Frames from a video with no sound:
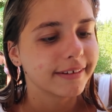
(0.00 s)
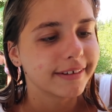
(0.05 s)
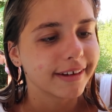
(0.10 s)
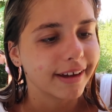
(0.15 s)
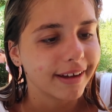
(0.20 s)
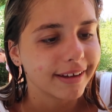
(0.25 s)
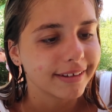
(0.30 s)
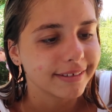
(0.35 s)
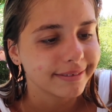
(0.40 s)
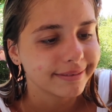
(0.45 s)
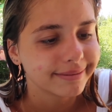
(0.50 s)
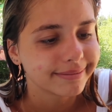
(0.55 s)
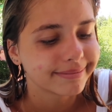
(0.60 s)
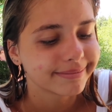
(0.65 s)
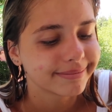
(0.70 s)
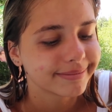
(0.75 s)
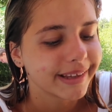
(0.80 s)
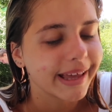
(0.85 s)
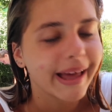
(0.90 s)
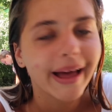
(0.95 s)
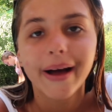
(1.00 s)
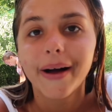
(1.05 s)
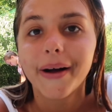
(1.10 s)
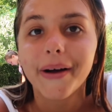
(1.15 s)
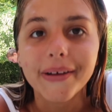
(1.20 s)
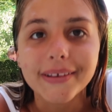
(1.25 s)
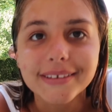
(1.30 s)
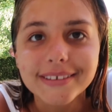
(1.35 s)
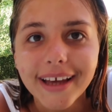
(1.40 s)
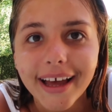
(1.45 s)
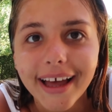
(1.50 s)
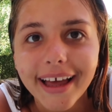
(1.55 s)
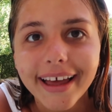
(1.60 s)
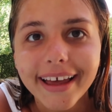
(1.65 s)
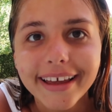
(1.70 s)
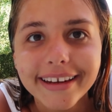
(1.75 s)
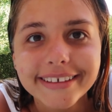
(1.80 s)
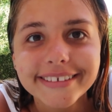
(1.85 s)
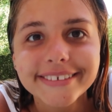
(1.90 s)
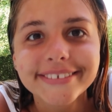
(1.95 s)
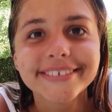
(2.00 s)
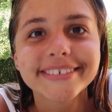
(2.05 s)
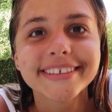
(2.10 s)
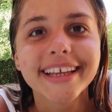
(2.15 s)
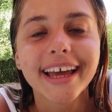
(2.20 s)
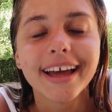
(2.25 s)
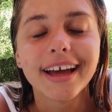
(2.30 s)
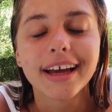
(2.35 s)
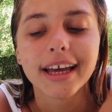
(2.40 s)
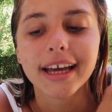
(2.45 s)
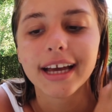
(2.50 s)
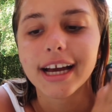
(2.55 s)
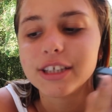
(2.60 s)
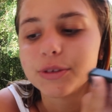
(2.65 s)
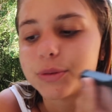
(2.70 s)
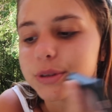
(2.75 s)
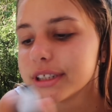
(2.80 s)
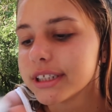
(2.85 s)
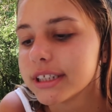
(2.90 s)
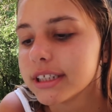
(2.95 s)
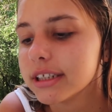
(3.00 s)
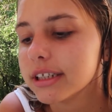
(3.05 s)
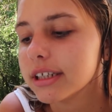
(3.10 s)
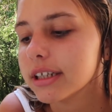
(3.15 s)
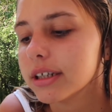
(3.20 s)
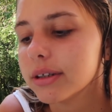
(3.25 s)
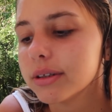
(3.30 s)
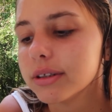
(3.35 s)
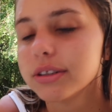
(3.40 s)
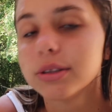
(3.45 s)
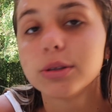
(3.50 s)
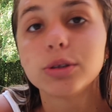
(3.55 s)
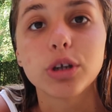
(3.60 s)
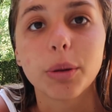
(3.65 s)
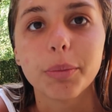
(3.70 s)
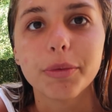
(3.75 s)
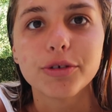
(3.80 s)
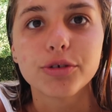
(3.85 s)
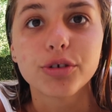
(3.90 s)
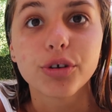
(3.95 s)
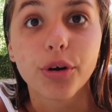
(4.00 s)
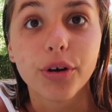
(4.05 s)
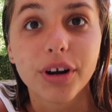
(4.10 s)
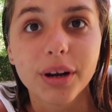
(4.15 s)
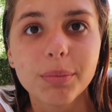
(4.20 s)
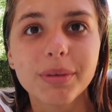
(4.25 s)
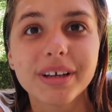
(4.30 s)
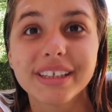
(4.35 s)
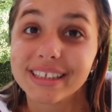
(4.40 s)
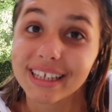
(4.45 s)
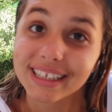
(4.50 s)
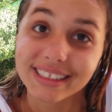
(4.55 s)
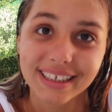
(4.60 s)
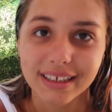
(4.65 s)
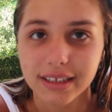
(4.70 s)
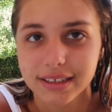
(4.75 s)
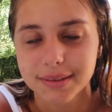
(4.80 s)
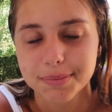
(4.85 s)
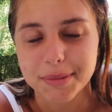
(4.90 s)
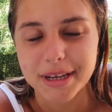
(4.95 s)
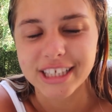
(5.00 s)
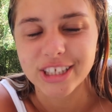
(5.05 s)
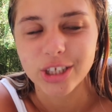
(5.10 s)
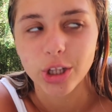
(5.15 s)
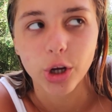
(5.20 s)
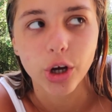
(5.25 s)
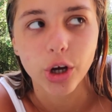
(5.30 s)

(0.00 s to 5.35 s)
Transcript: Done. All done. Okay, guys, we're gonna stop this recording because it's like 6 minutes